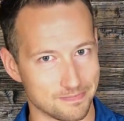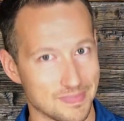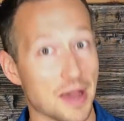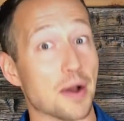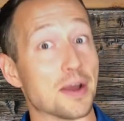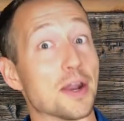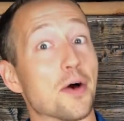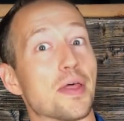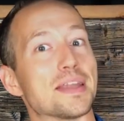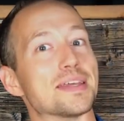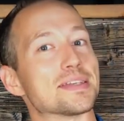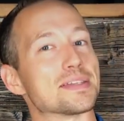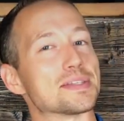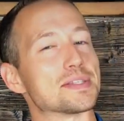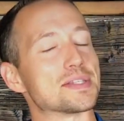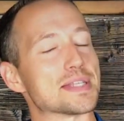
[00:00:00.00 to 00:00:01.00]
Now, I know that
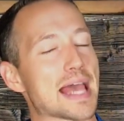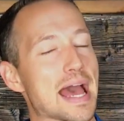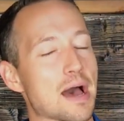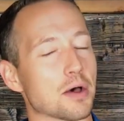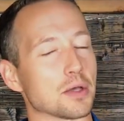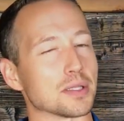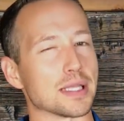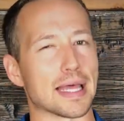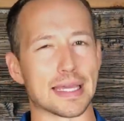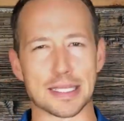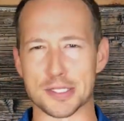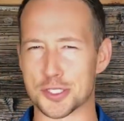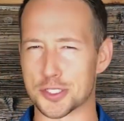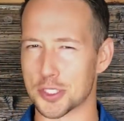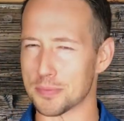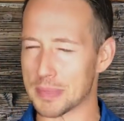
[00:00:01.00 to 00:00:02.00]
doesn't sound like
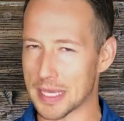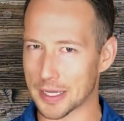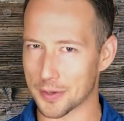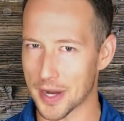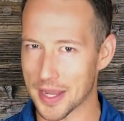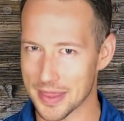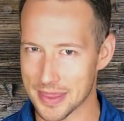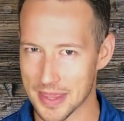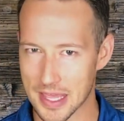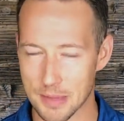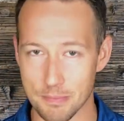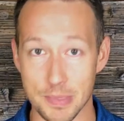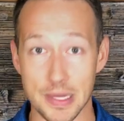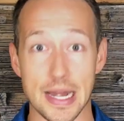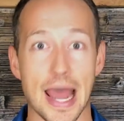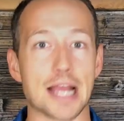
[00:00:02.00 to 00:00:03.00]
it should be a great
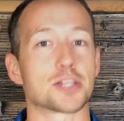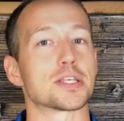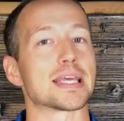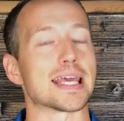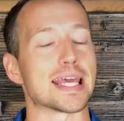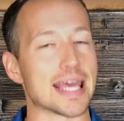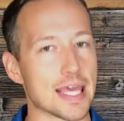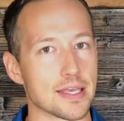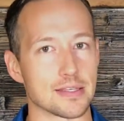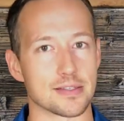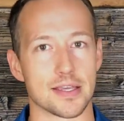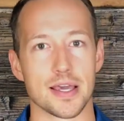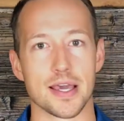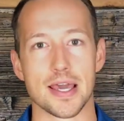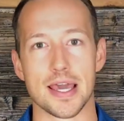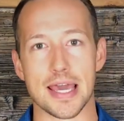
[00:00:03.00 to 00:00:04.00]
thing, but it actually is.